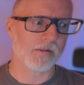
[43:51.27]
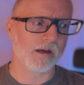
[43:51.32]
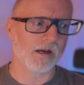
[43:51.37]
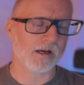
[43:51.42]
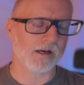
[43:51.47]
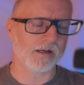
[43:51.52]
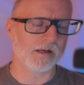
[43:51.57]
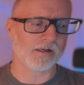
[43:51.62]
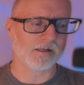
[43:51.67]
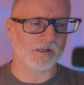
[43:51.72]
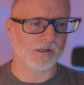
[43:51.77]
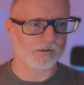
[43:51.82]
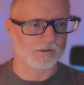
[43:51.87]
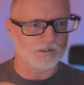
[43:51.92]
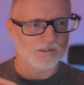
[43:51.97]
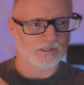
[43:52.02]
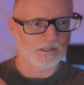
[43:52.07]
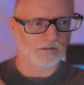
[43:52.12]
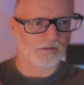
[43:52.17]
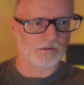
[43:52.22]
and you know
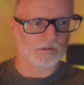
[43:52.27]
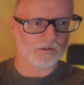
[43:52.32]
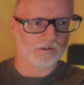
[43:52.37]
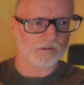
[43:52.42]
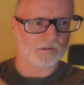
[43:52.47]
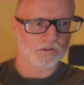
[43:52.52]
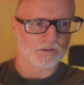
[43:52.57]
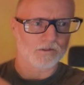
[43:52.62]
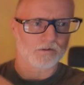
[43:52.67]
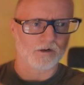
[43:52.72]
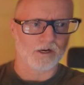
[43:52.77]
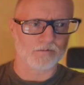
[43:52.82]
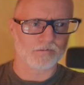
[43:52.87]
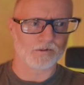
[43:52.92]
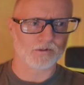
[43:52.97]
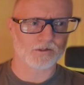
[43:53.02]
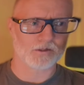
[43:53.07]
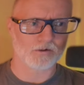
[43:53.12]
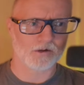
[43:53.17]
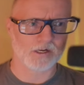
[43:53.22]
she's got those little
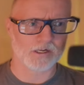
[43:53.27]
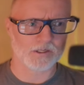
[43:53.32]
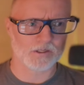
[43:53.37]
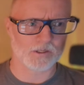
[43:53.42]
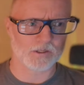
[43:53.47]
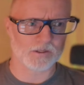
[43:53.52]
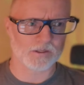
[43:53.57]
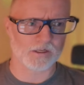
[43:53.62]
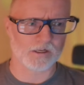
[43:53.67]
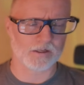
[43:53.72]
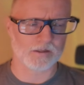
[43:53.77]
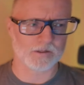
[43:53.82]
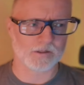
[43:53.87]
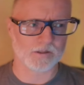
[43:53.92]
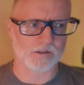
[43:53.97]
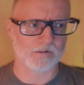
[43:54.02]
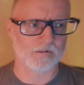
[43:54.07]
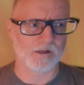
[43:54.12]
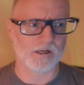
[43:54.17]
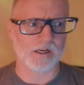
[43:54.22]
striped striations in it and
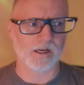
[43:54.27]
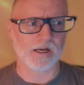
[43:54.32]
stuff.